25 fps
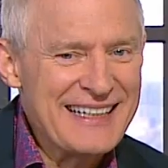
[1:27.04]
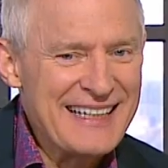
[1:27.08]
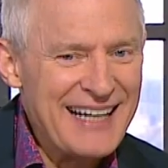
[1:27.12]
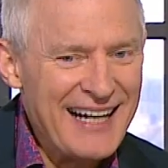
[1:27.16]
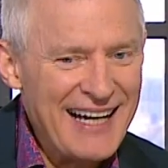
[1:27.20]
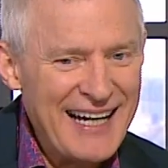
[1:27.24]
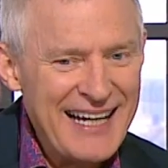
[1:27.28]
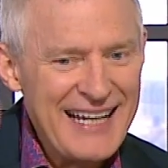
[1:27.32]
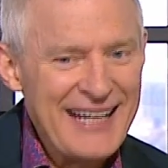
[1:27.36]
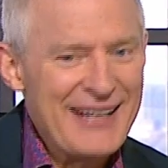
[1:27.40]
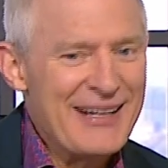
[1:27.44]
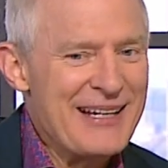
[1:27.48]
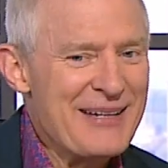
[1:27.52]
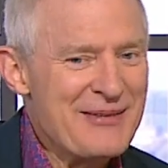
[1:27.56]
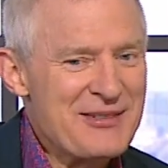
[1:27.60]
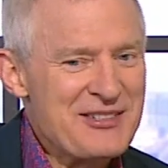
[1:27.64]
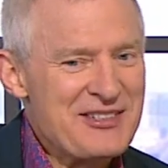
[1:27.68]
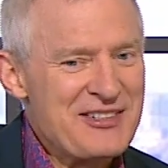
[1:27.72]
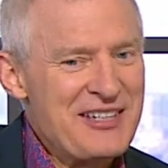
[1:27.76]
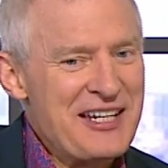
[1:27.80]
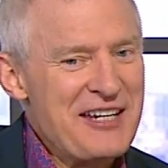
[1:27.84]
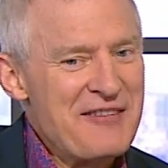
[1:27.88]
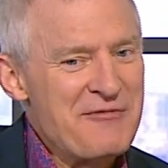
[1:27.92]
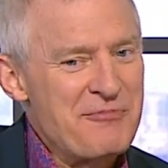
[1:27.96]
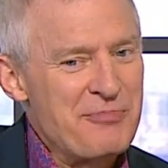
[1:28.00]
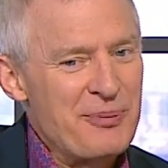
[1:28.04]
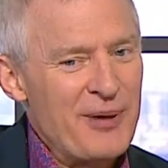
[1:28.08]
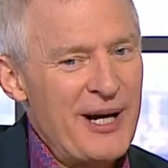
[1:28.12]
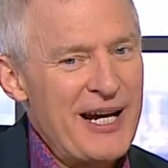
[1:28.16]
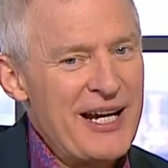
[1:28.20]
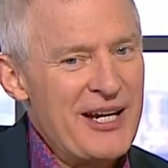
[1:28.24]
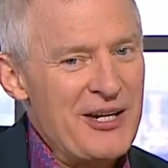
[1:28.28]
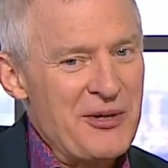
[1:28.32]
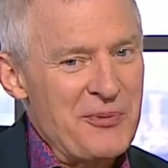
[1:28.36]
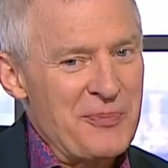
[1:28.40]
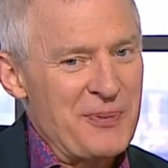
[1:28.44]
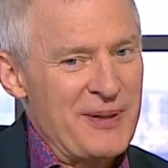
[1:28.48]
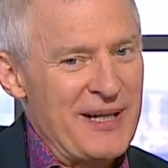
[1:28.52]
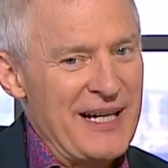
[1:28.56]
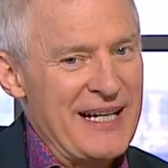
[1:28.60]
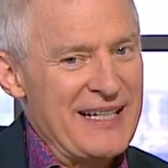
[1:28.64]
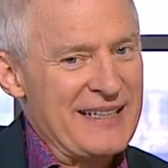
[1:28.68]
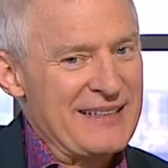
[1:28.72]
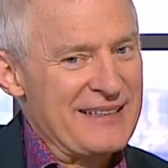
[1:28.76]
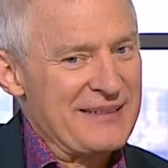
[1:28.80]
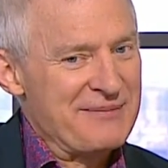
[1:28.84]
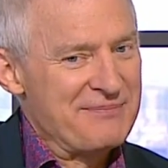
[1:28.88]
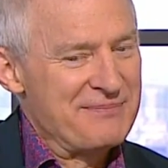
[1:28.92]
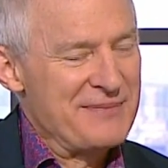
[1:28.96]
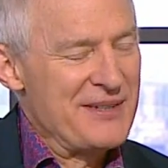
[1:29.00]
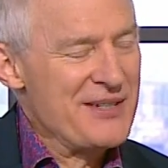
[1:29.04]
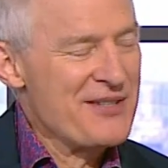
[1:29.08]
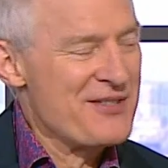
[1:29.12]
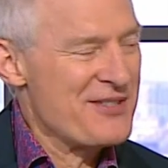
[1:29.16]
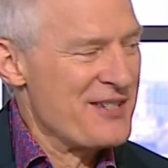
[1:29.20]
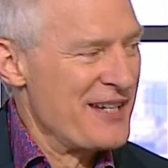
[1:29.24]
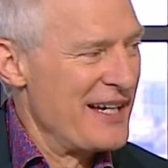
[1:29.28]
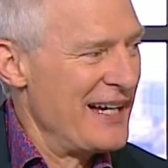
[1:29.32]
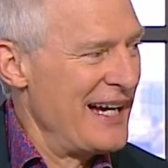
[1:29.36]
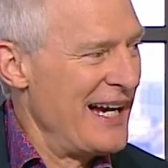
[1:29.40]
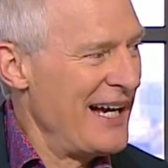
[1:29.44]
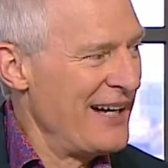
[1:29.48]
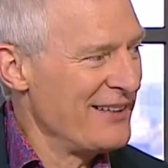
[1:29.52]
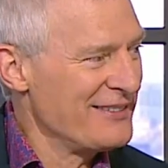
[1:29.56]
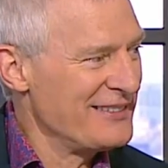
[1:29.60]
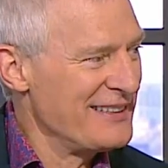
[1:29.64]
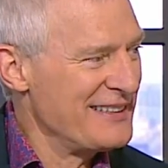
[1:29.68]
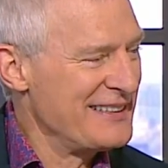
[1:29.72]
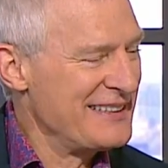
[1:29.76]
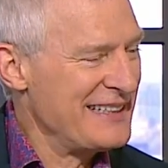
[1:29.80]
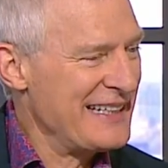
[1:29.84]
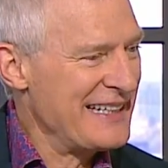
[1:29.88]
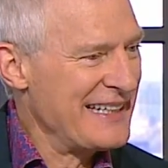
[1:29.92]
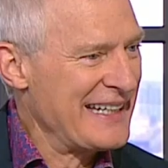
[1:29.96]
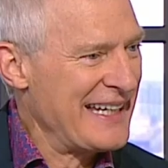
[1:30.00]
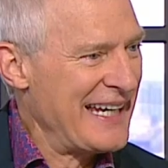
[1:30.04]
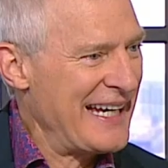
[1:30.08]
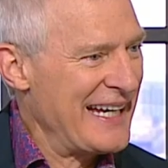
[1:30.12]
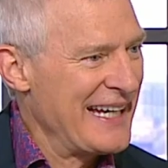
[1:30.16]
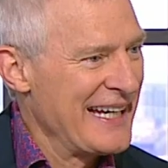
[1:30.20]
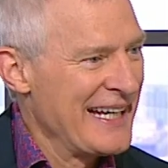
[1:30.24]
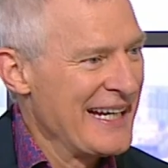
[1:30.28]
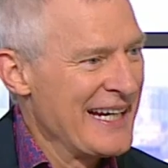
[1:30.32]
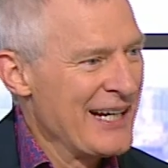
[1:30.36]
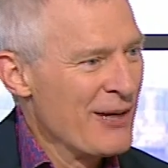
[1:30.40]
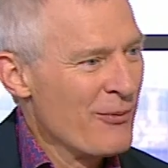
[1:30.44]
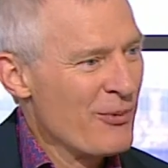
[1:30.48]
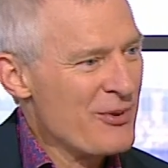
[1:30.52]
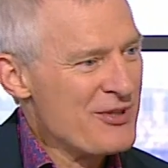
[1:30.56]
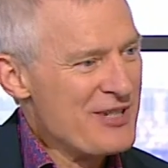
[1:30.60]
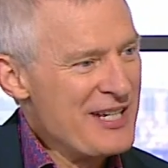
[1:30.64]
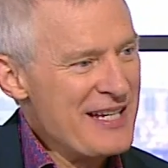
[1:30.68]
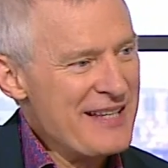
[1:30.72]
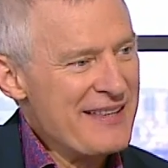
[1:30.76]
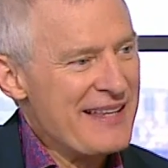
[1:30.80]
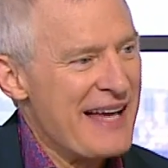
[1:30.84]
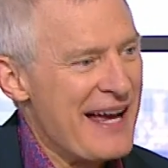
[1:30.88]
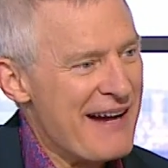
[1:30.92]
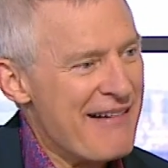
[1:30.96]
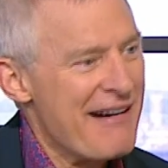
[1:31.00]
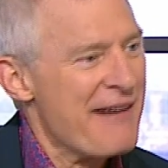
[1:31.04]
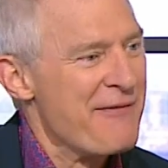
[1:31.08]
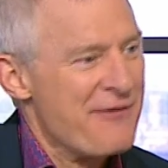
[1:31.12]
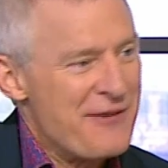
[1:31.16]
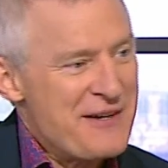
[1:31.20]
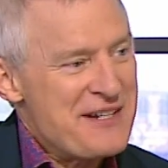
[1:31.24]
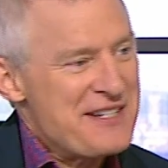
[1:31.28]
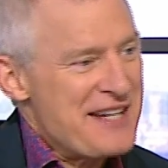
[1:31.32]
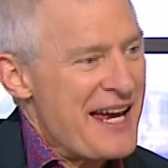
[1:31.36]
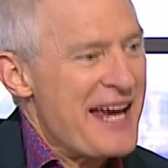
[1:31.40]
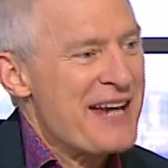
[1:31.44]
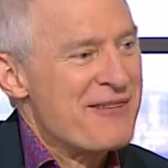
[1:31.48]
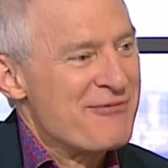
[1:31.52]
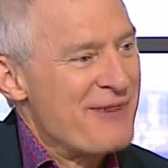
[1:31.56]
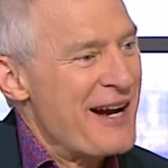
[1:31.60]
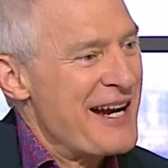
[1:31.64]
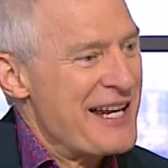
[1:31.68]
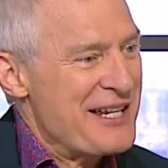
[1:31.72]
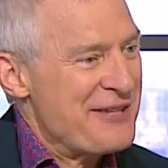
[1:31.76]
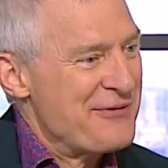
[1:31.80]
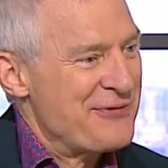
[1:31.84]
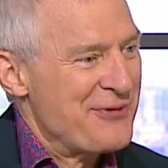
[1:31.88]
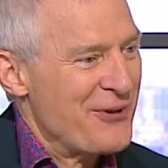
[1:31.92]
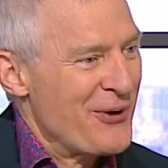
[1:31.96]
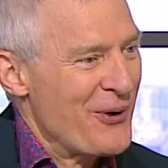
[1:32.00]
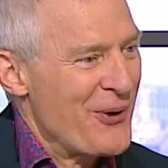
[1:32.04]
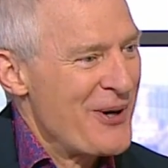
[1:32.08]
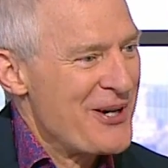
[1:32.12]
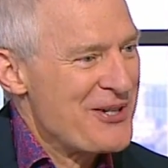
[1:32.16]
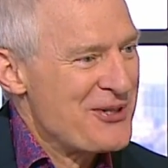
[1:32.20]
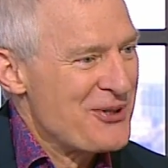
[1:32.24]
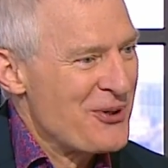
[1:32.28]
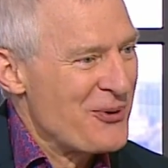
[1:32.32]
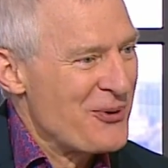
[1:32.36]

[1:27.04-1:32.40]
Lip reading: guy, it was Steve Bray who played the music. How does he was he there every day ready for it or